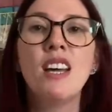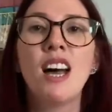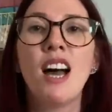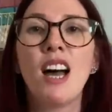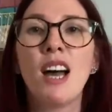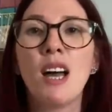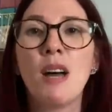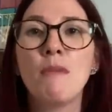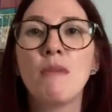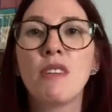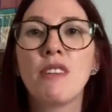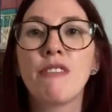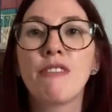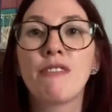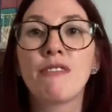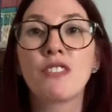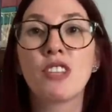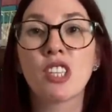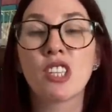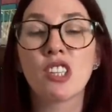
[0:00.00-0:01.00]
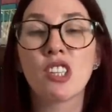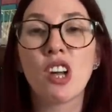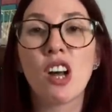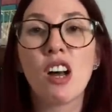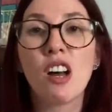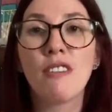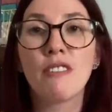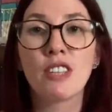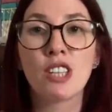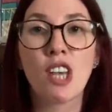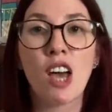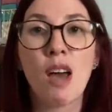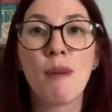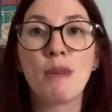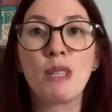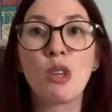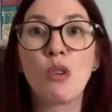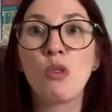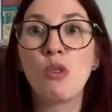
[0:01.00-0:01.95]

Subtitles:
The start of a term is